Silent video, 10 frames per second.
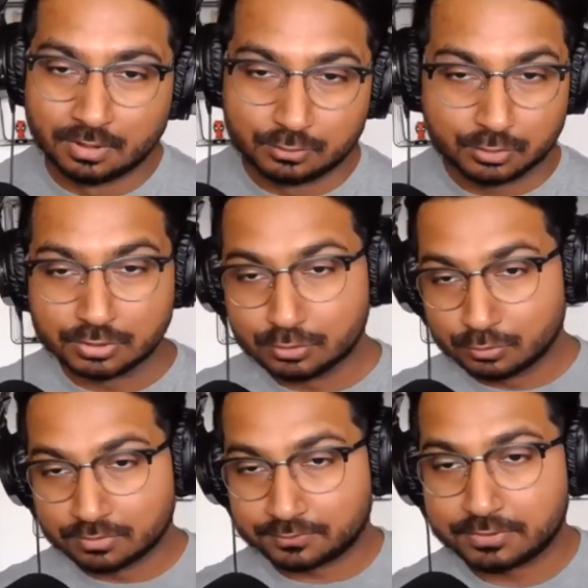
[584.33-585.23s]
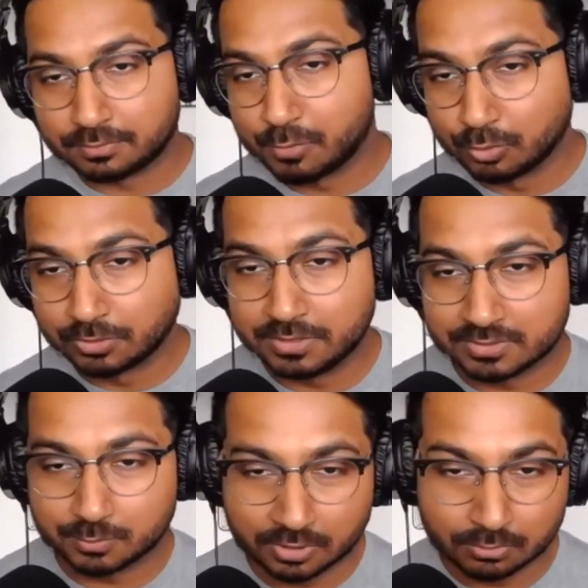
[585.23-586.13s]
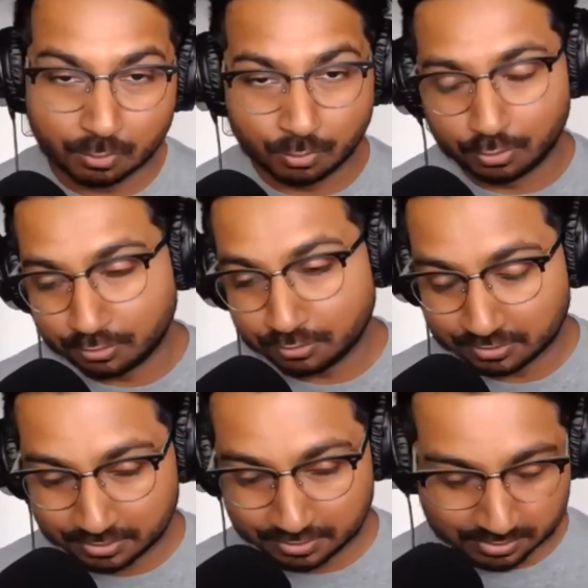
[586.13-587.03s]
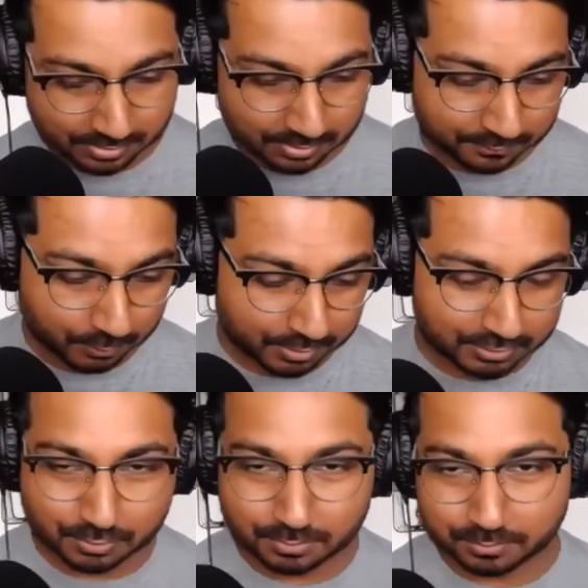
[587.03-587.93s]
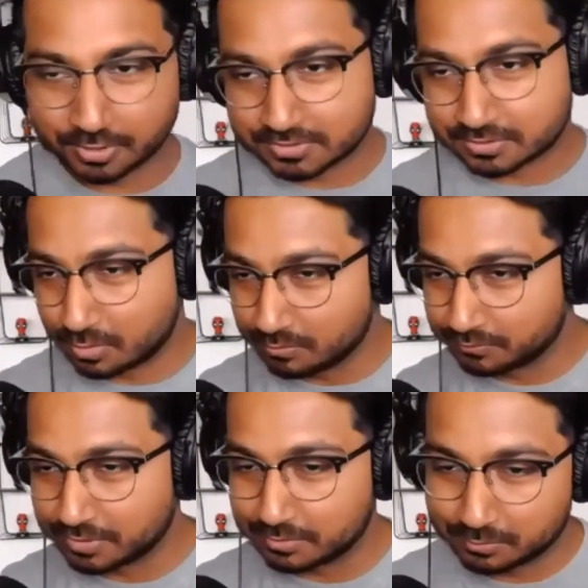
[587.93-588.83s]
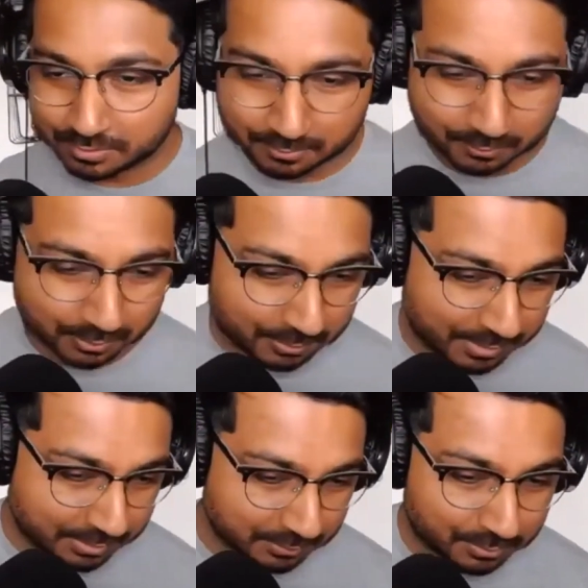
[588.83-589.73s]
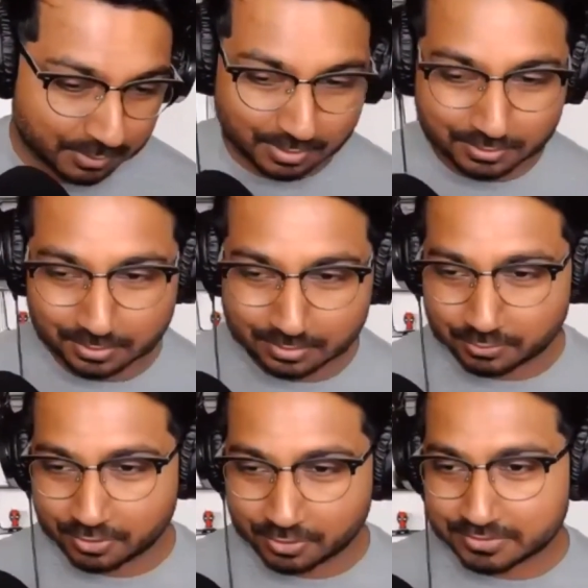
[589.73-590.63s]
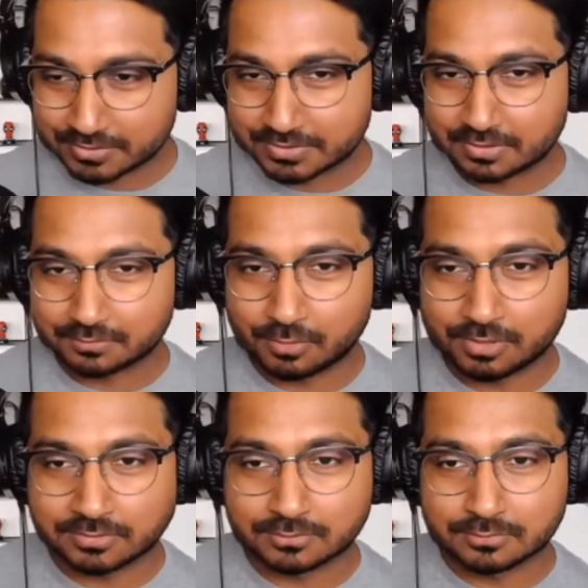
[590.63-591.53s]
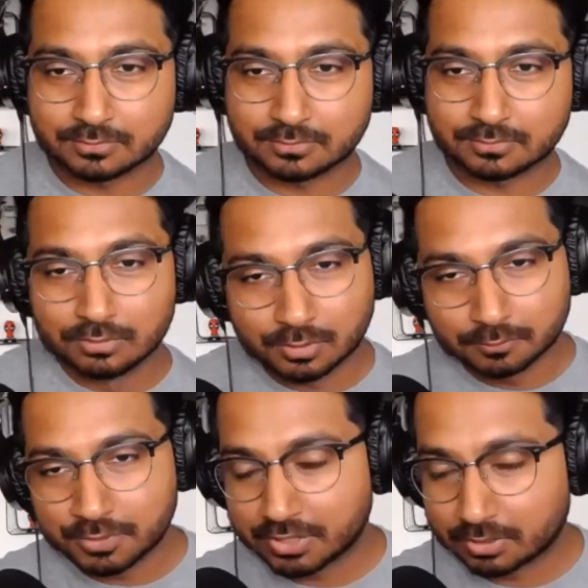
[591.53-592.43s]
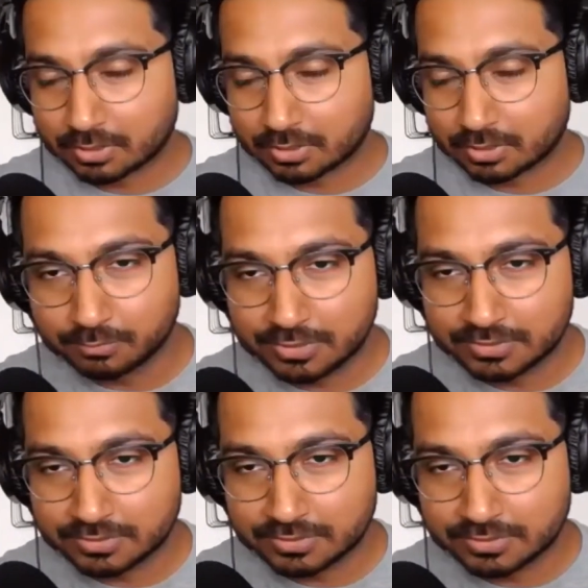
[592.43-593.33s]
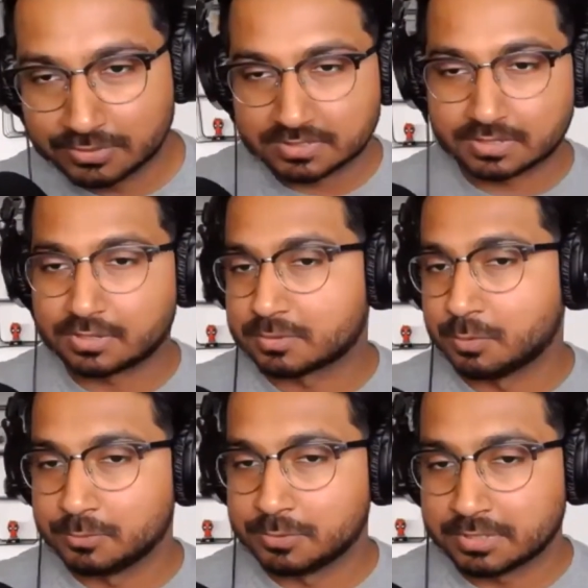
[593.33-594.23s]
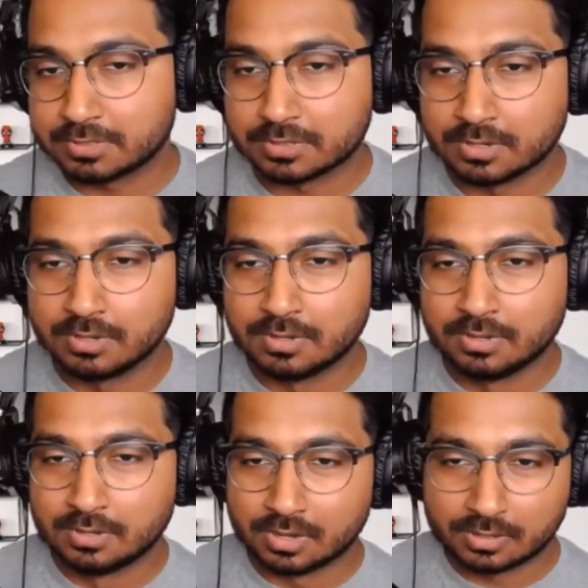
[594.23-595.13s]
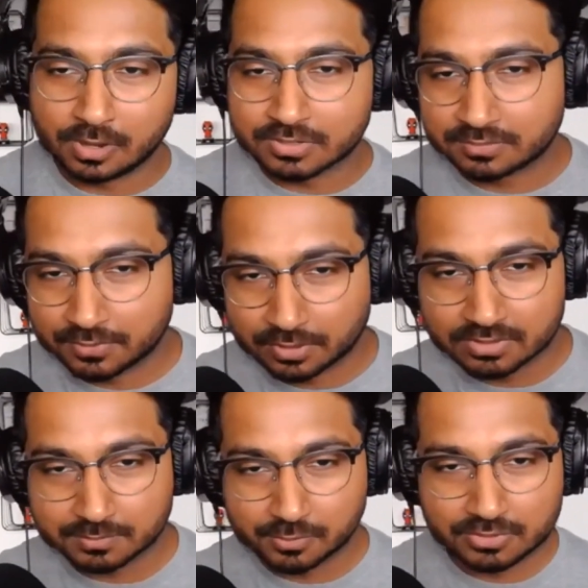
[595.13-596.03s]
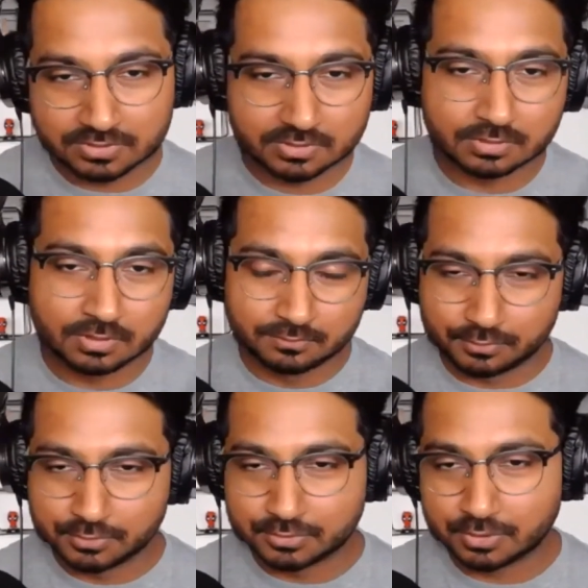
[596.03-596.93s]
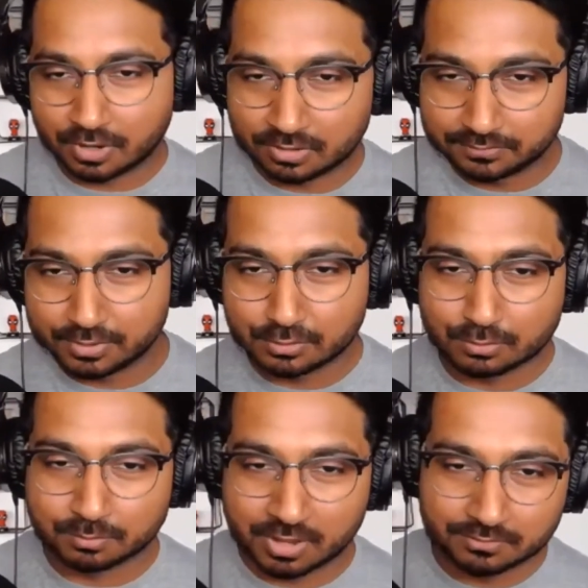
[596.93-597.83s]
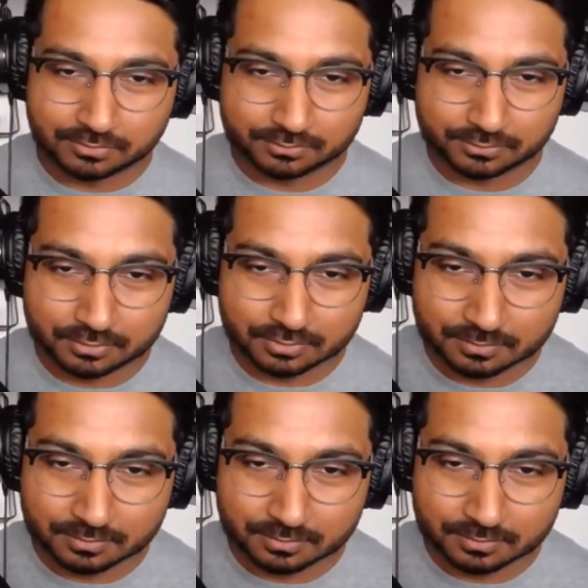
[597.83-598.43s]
You can do the event remotely as well, or if you want to do it in person, hopefully we will get to the in-person stuff quite soon. You can reach out to companies in your cities, and that's what we did, and ask if they can sponsor for you to hire a venue or pay for food.